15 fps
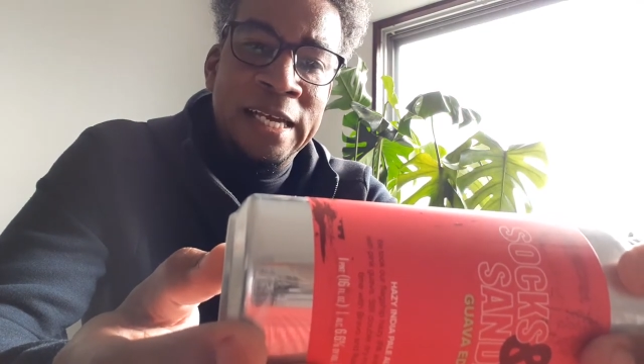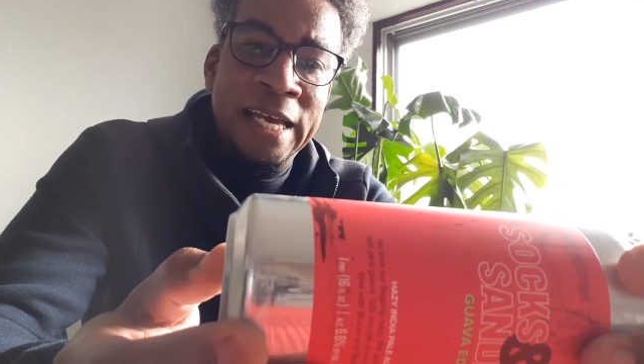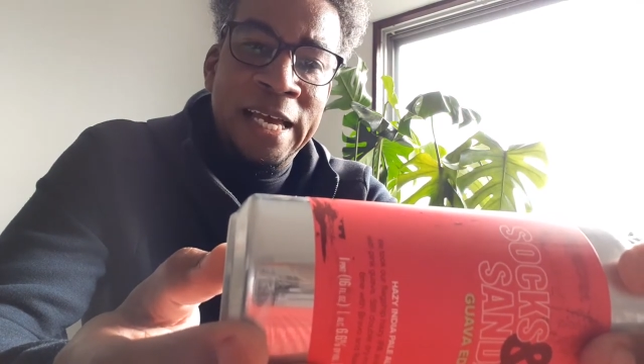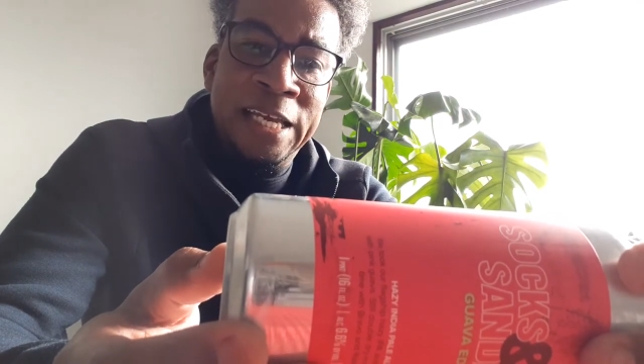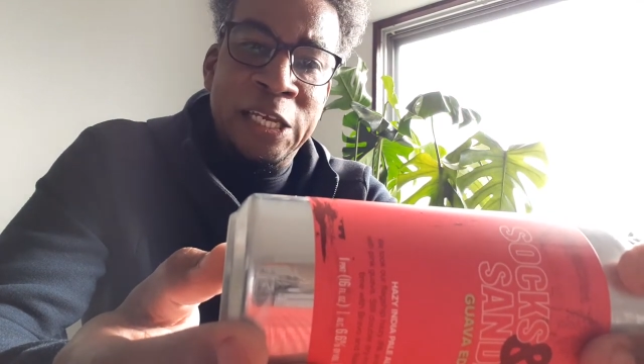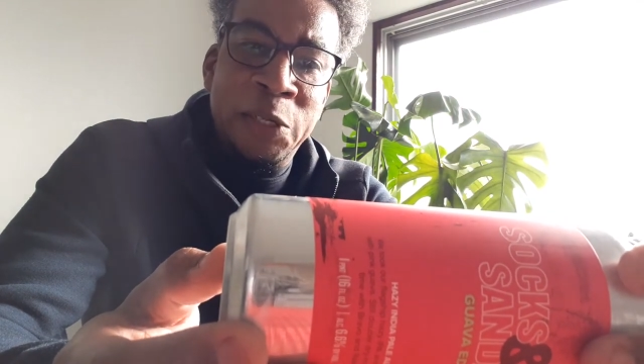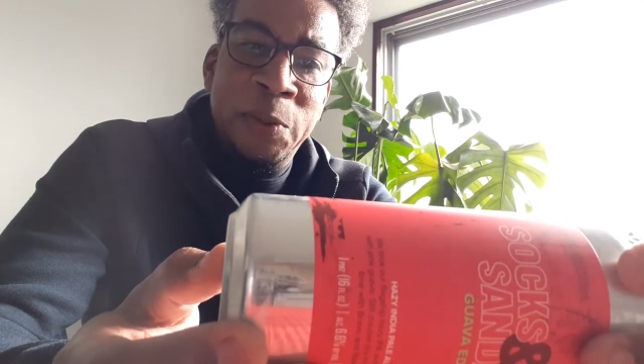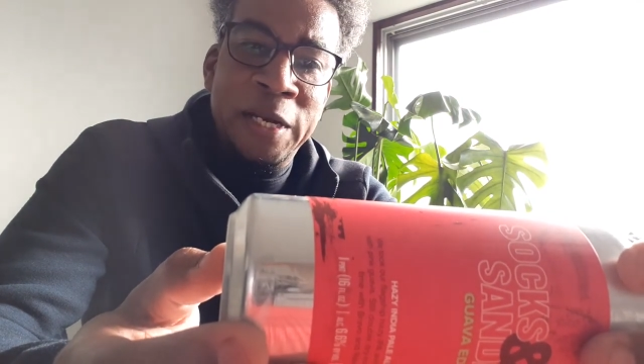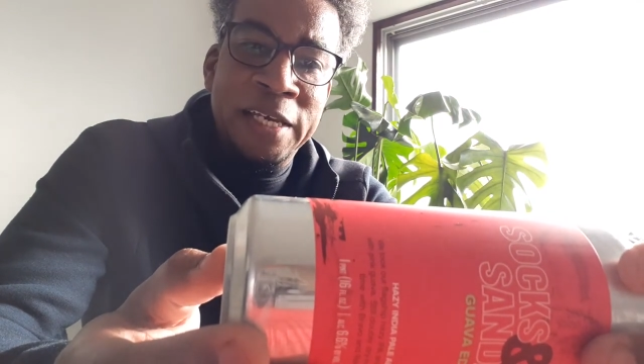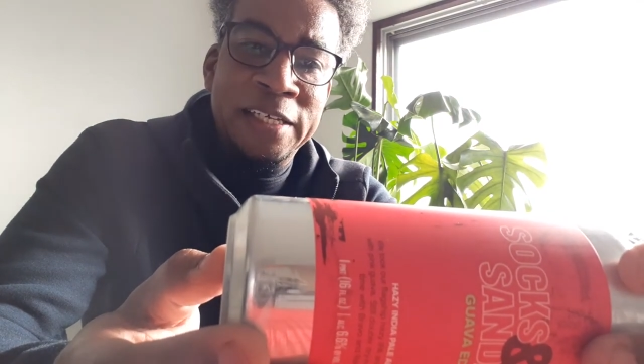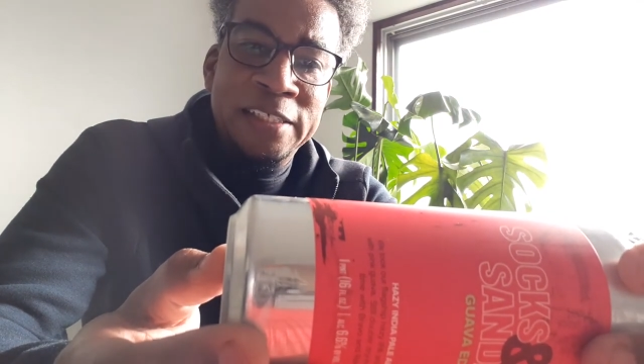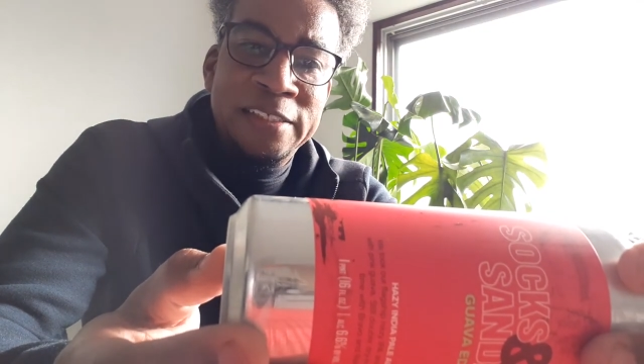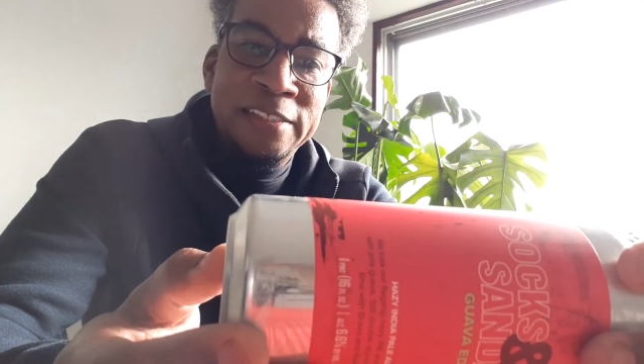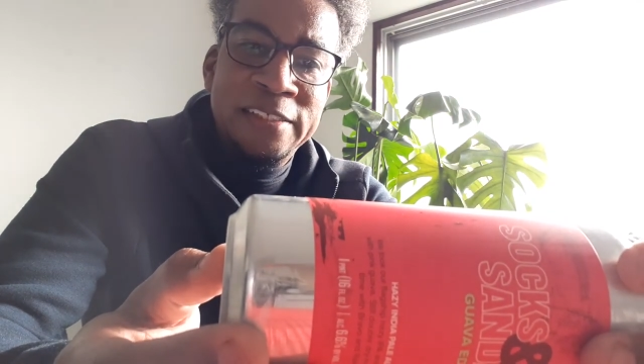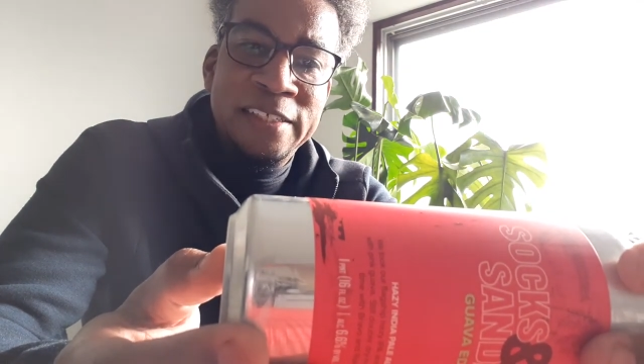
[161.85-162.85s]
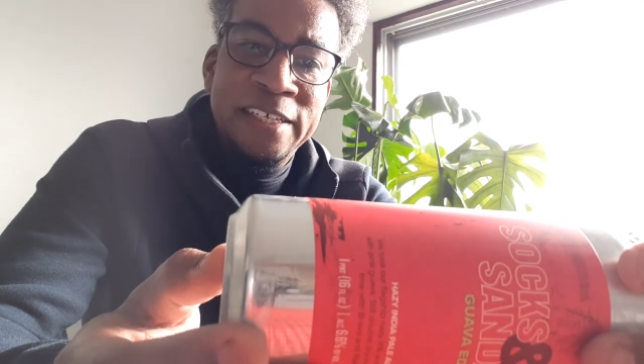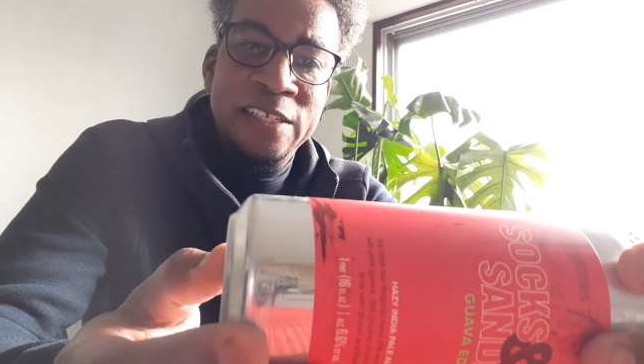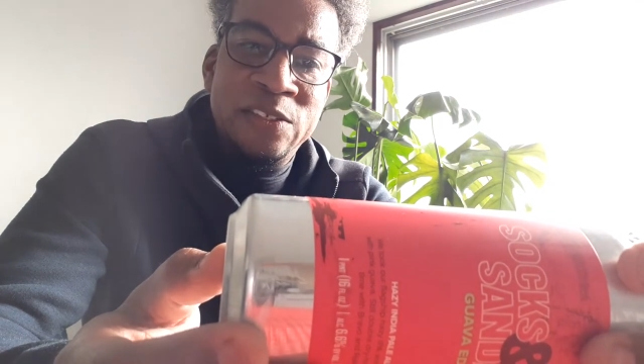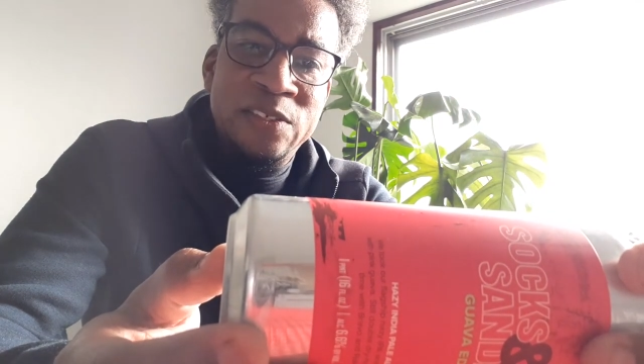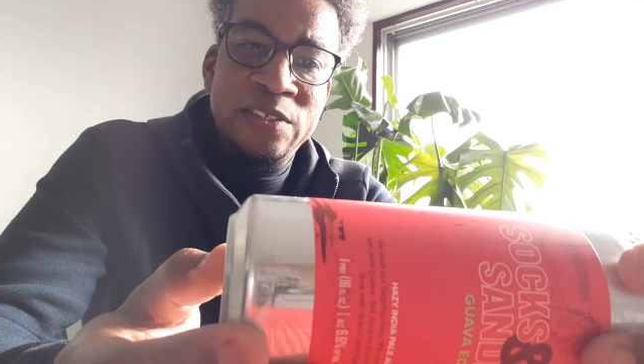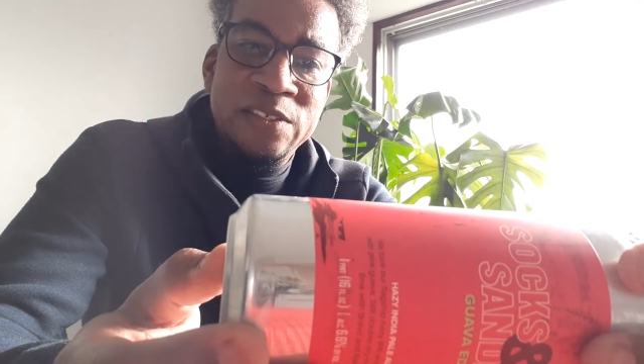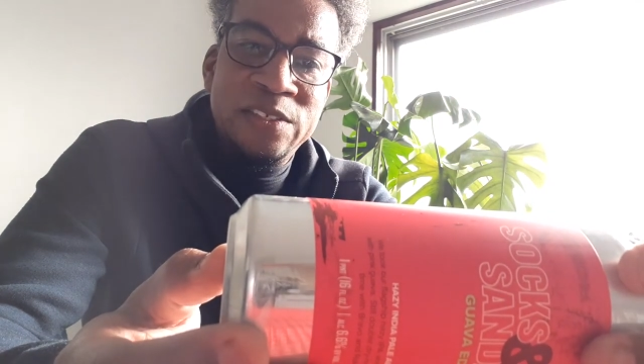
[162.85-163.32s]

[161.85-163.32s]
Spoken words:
Anyway, it's